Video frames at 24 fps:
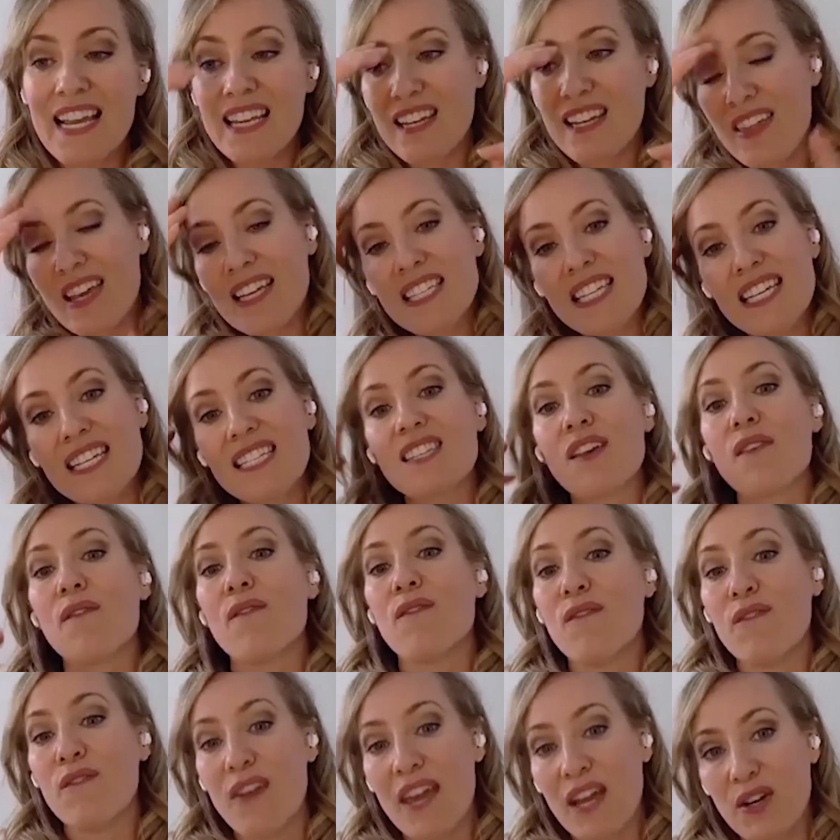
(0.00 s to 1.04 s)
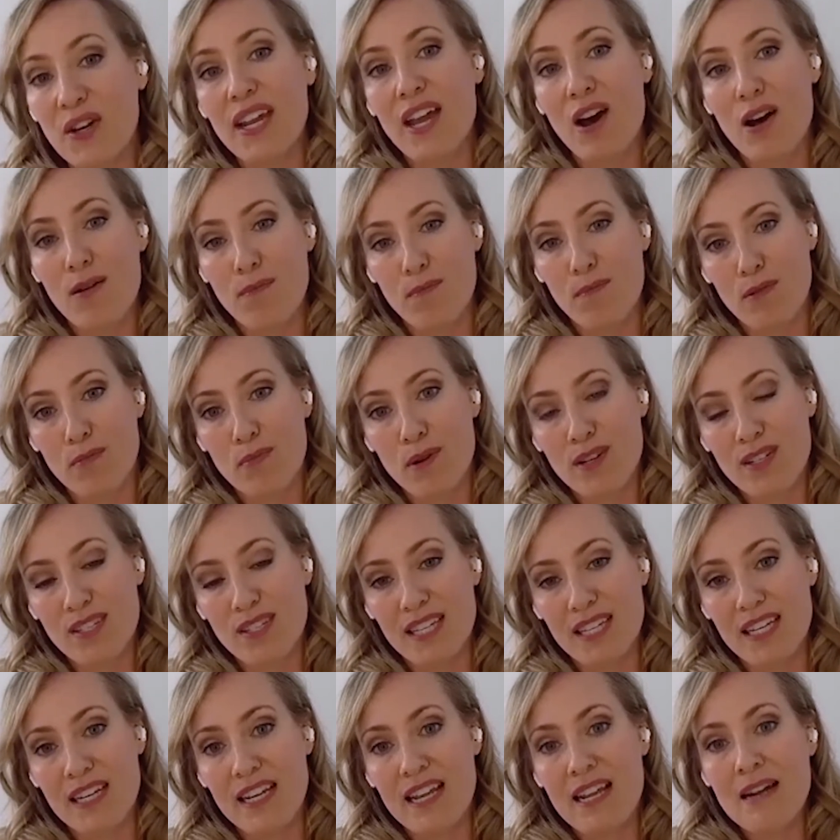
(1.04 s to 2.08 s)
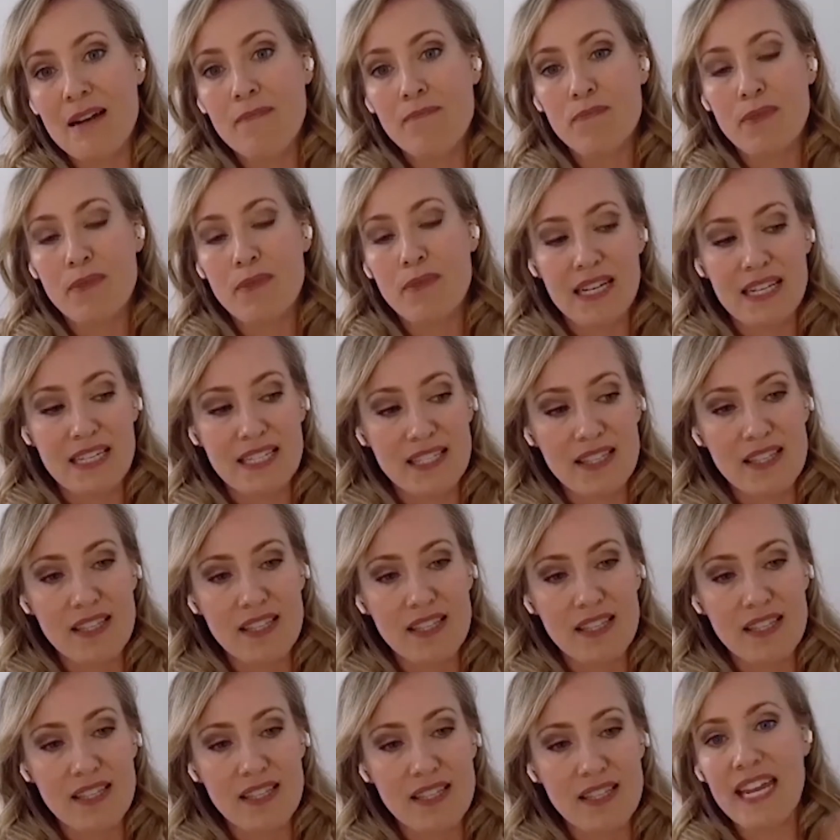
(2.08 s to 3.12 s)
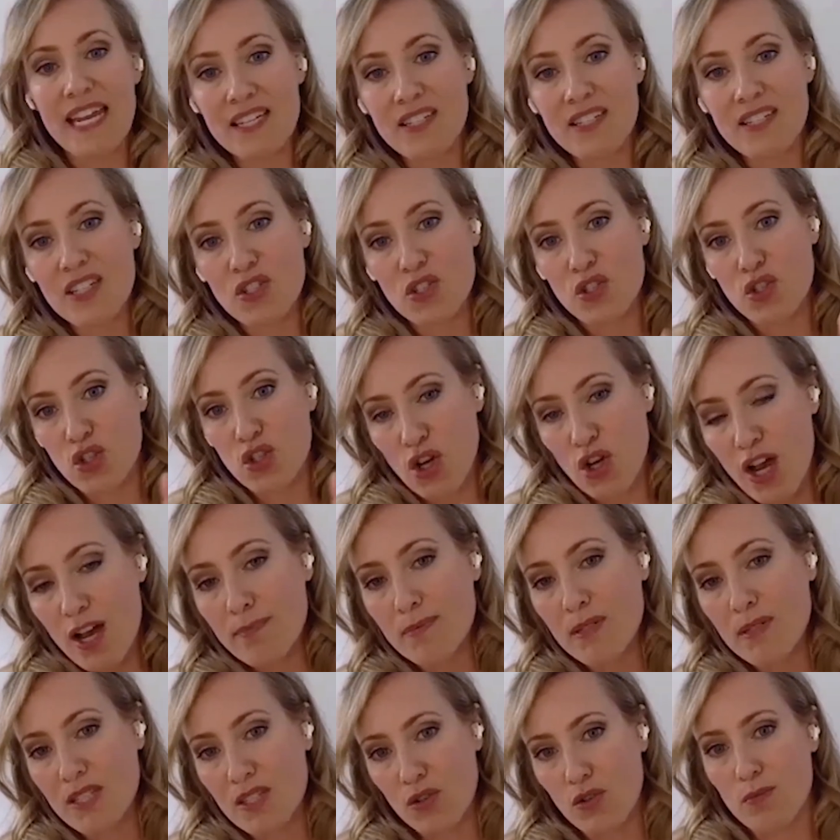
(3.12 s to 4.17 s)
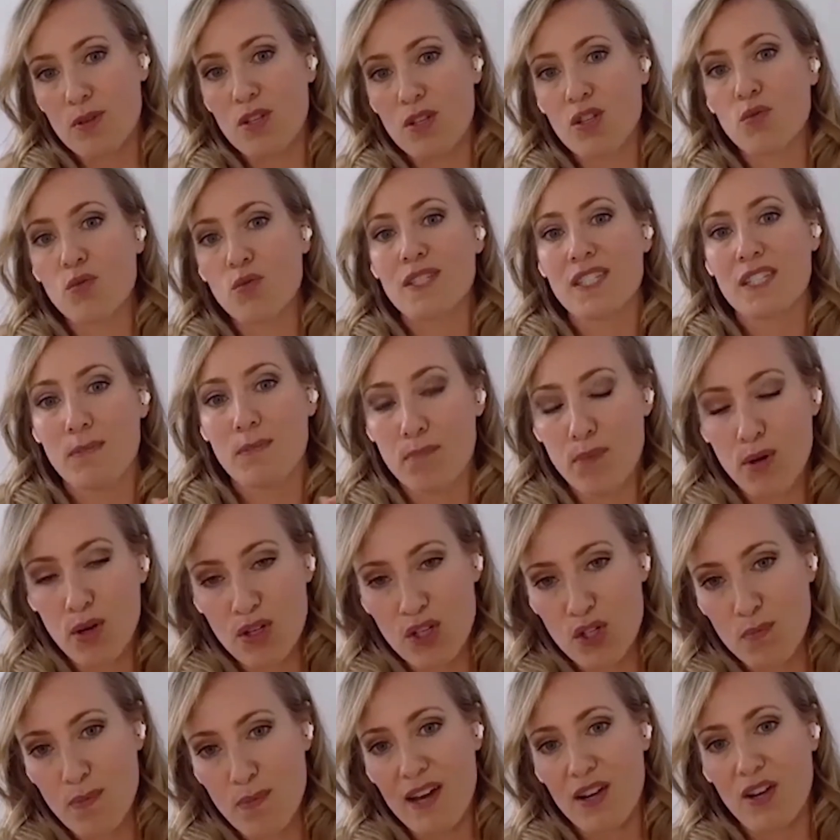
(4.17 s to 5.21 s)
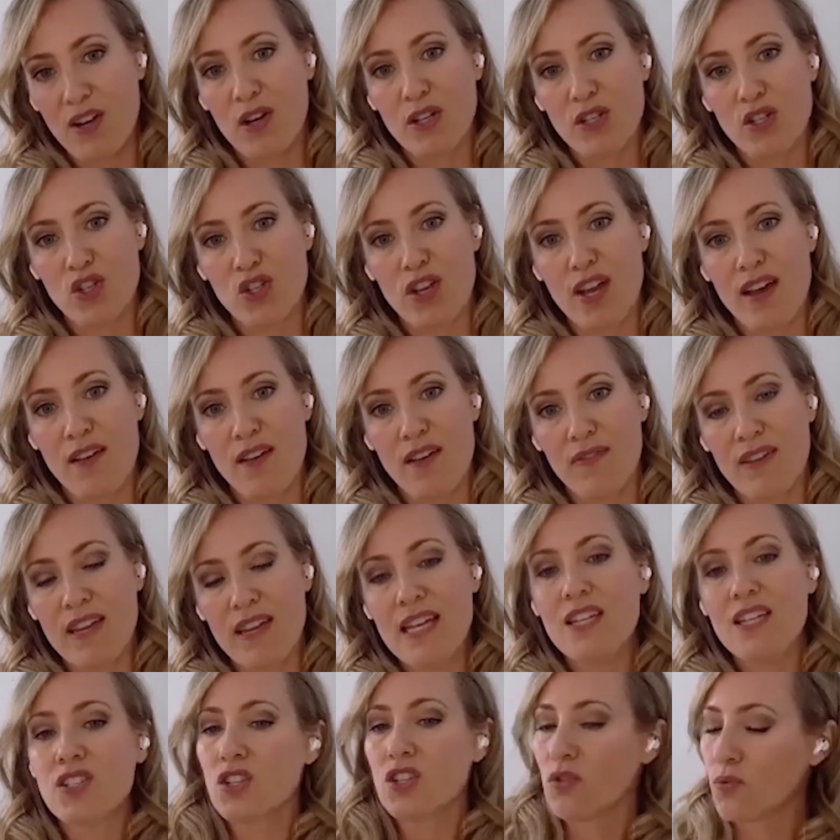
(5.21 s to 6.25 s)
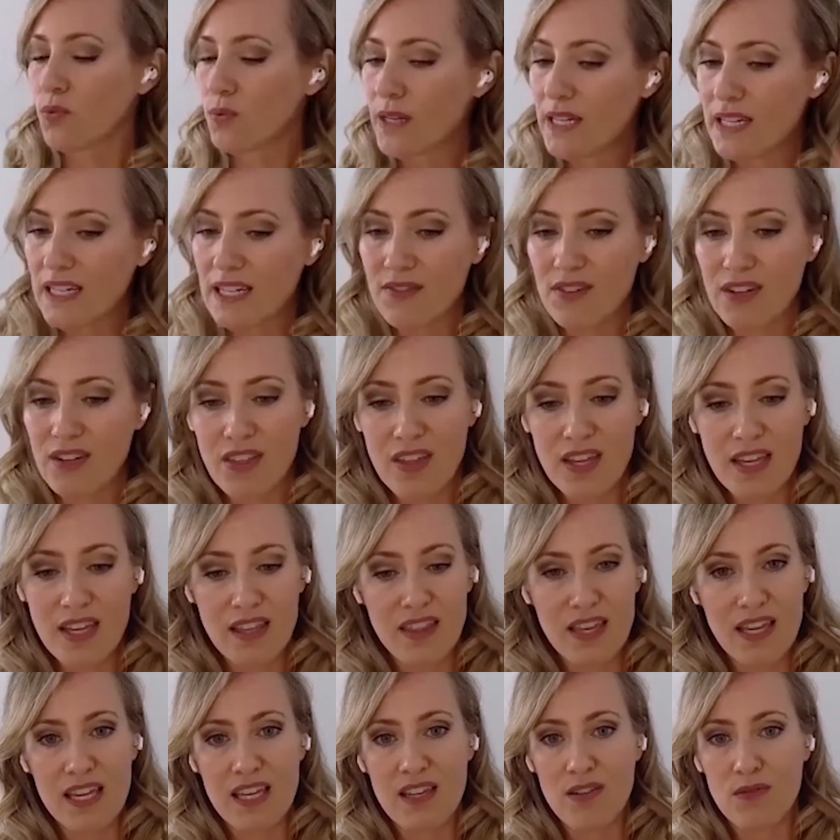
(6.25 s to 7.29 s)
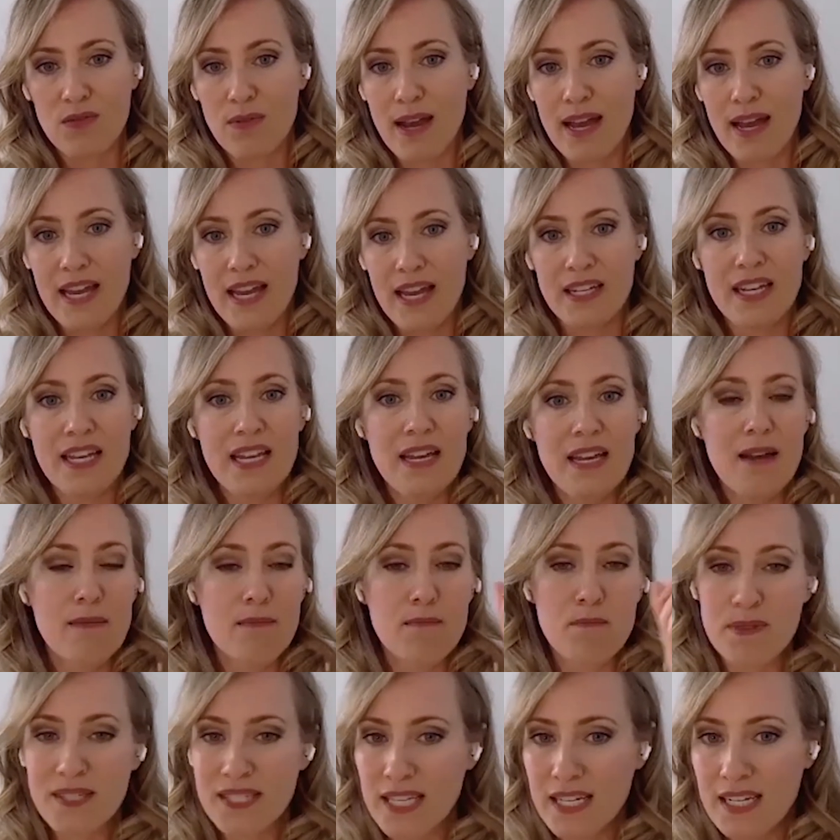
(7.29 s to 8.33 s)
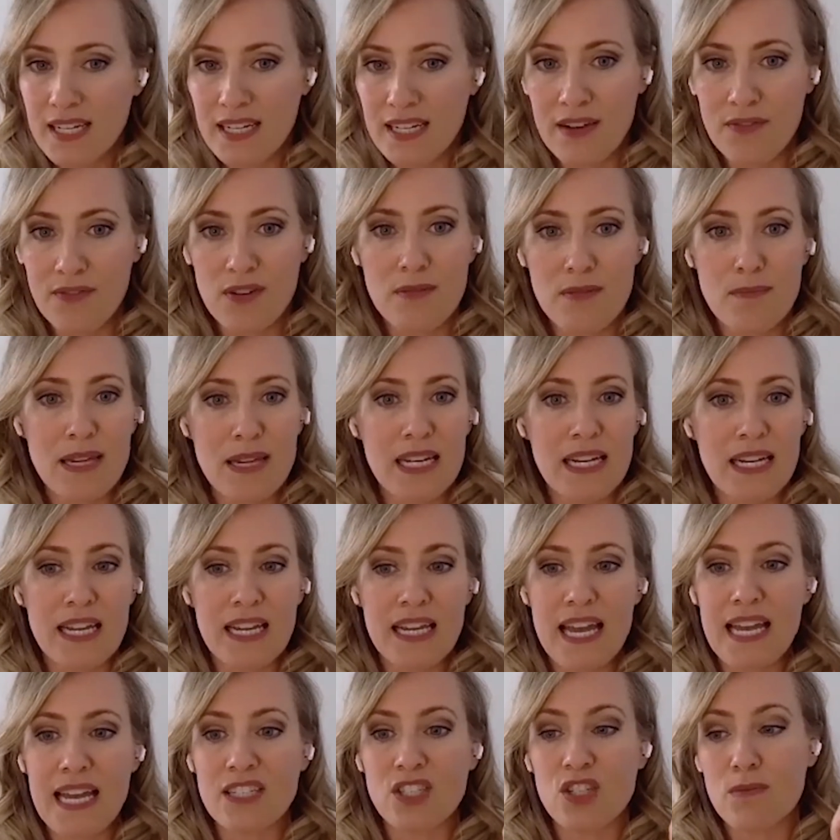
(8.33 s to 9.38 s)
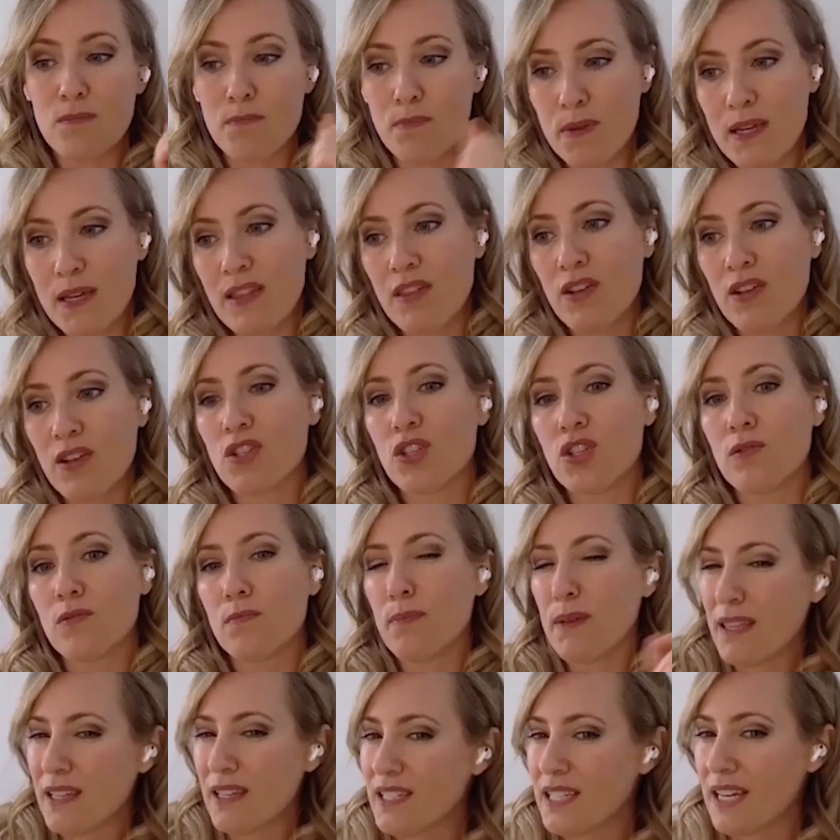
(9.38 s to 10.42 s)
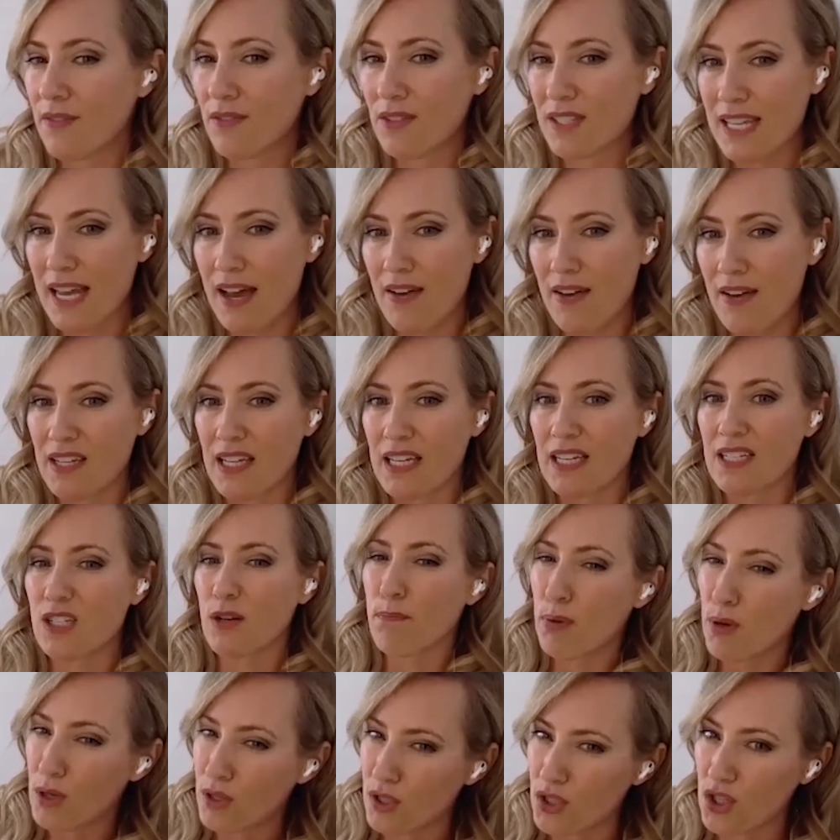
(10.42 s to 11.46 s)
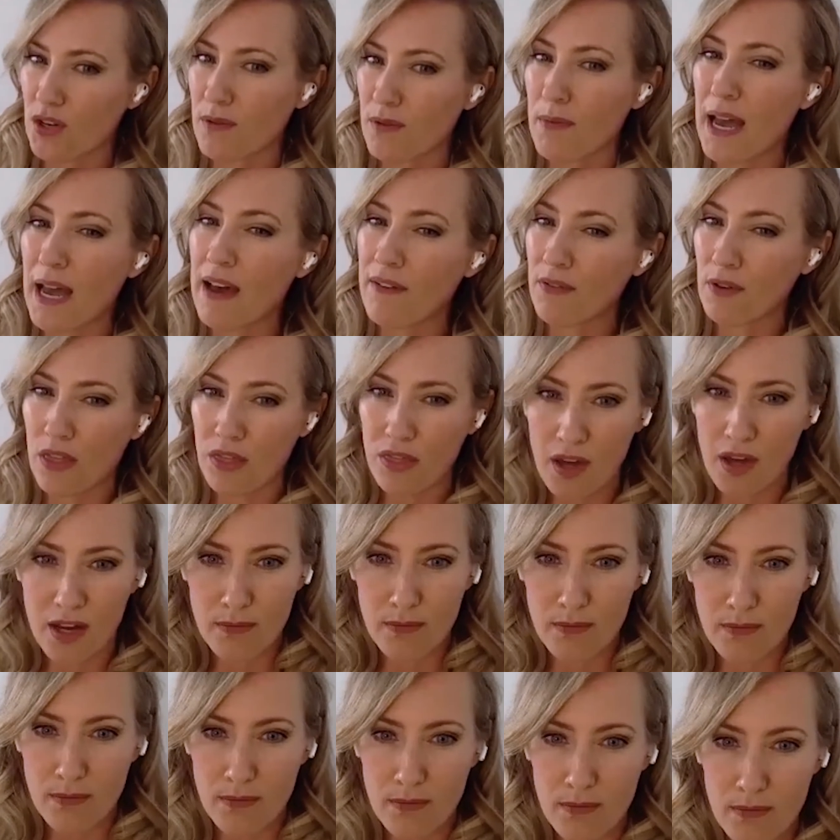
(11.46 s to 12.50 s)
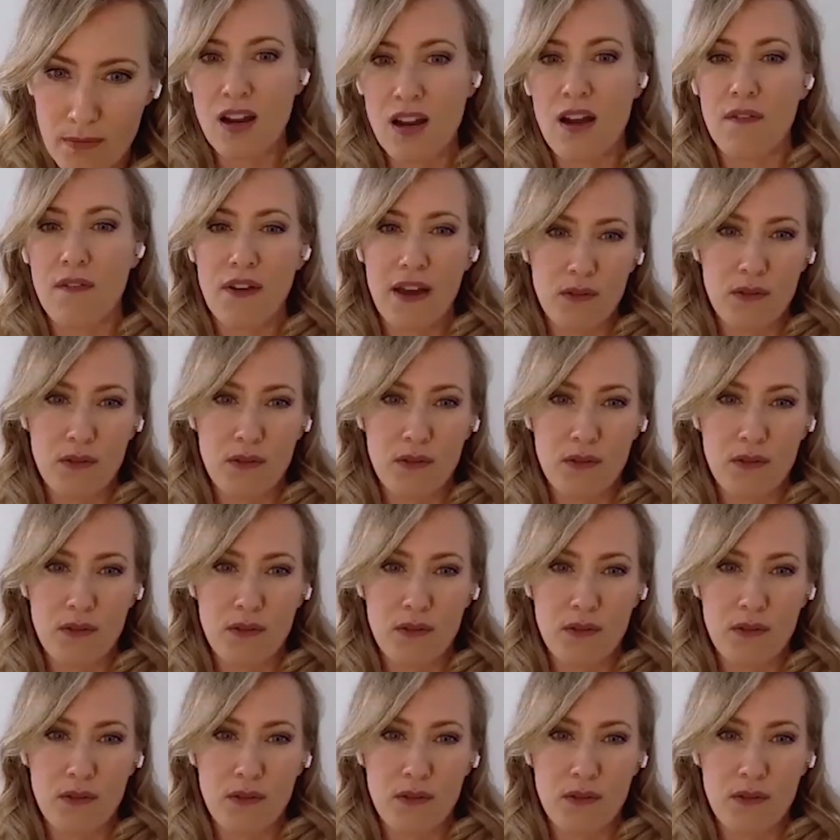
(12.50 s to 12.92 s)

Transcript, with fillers: Now, that takes a very humble person because Andy's job description was to push back on Jeff to read everything that he read, sit in every meeting, and to be there to be the devil's advocate, to push him. Have we thought about that enough?